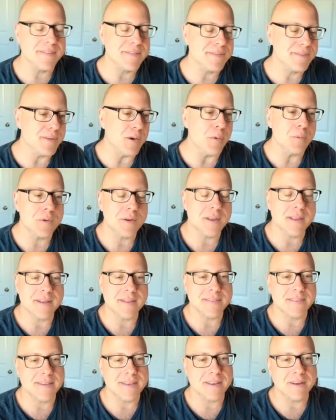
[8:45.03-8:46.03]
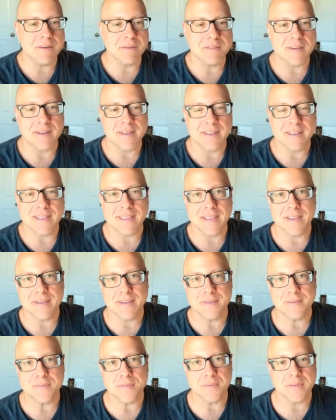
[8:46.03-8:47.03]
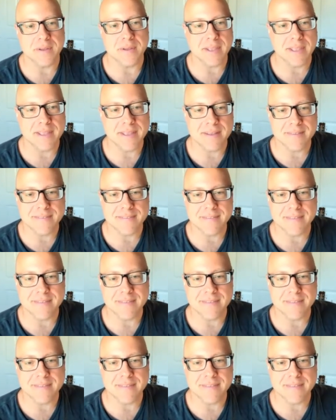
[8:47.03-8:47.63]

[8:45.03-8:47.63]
don't get the airtight case for the ASE.